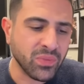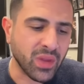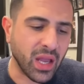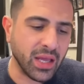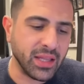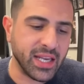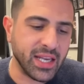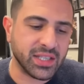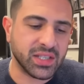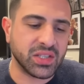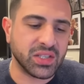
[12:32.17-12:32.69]
And
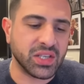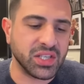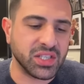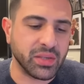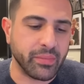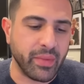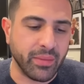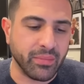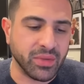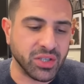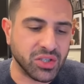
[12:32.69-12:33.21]
the SEC's
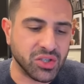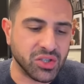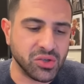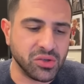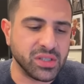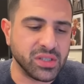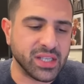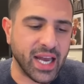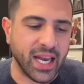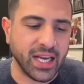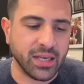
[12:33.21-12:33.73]
amendment due
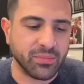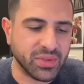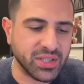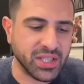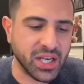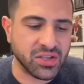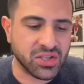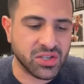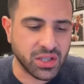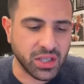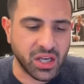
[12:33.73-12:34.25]
date
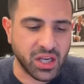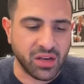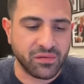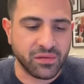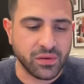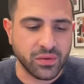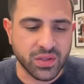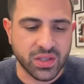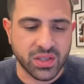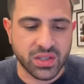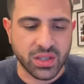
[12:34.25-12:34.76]
potentially
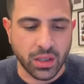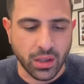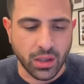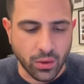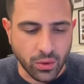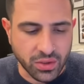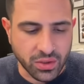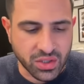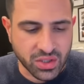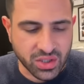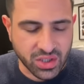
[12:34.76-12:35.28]
influences the
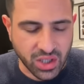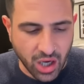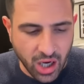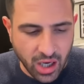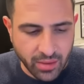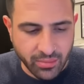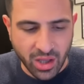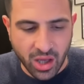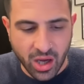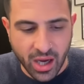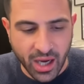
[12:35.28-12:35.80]
launch
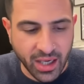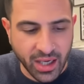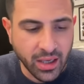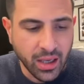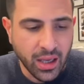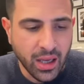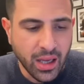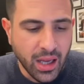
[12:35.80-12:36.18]
timeline.